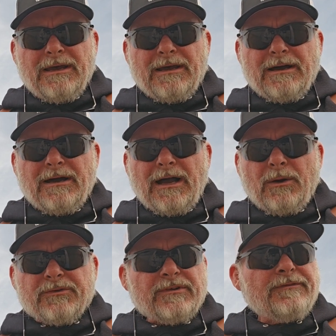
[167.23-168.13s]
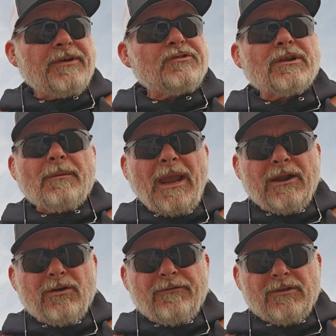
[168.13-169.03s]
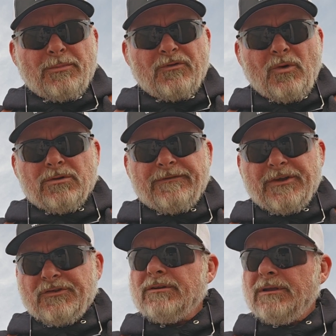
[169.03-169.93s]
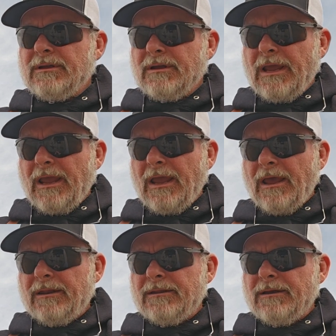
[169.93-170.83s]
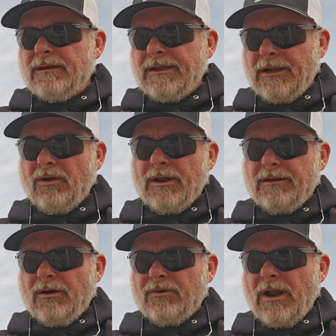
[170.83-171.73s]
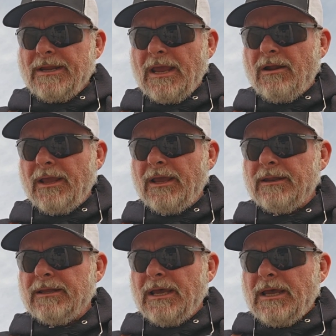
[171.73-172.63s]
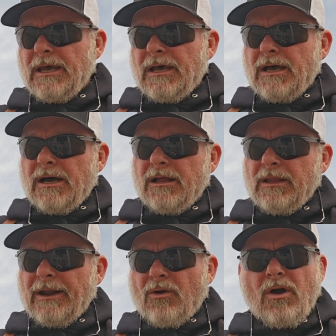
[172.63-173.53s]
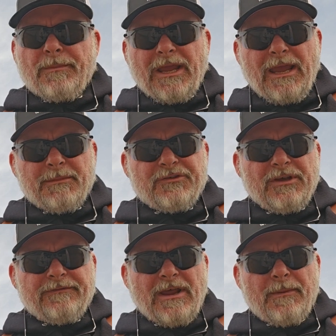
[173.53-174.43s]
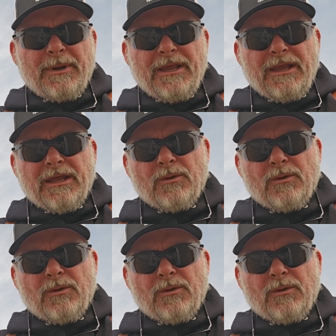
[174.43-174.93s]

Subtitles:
I was a division commander for the patrol division, and here at Audrain County, and later on became the chief deputy.